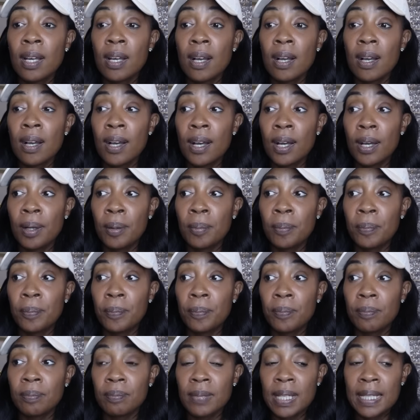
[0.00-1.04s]
I
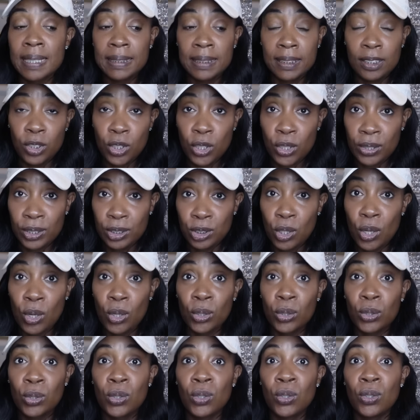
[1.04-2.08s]
sent her this
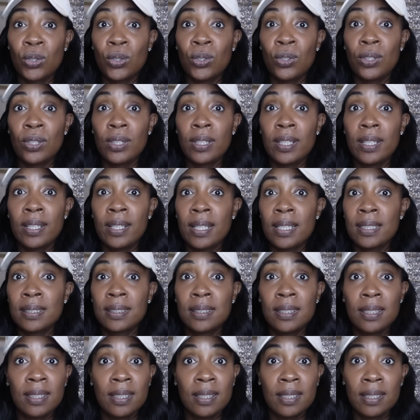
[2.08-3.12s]
article and I
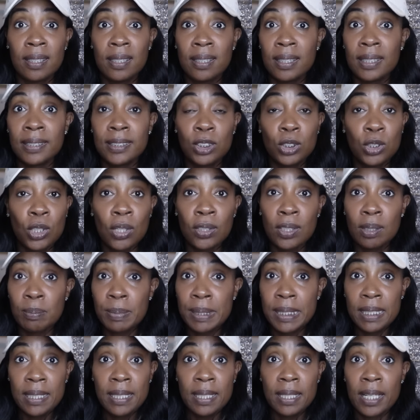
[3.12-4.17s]
said, this is all I'm
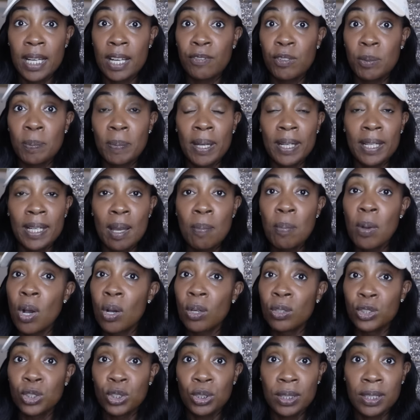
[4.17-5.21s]
seeing. Everybody I'm
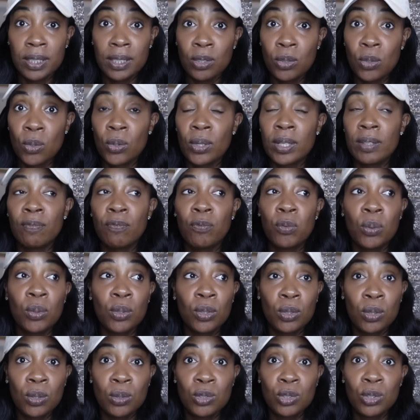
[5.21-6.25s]
auctioning or in
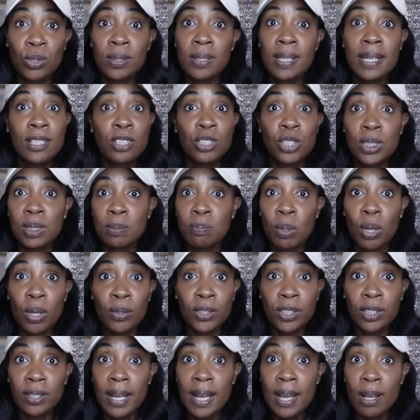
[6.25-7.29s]
foreclosure, they just bought
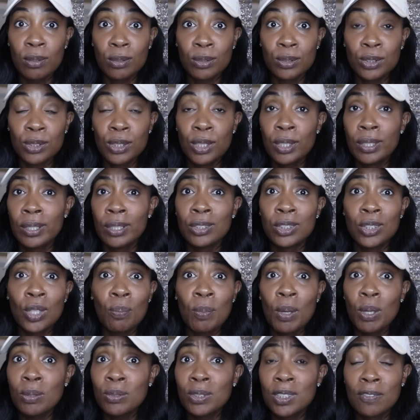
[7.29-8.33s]
their house. So
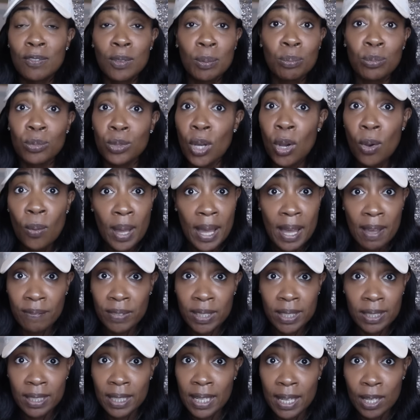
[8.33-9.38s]
most of them don't have
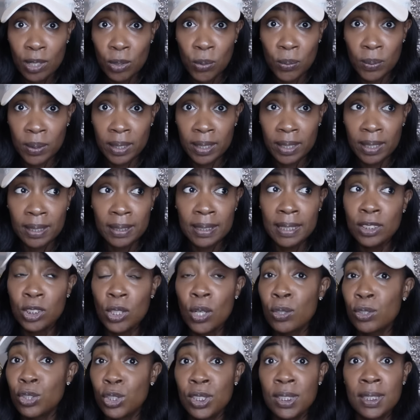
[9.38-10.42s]
any equity. That's
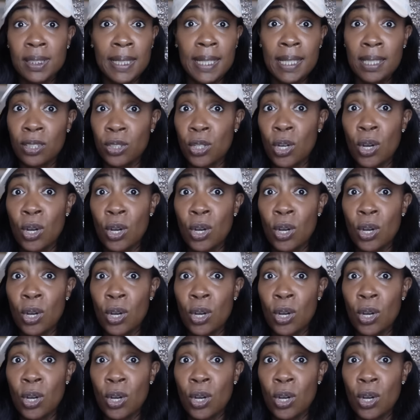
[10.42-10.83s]
all she's seeing in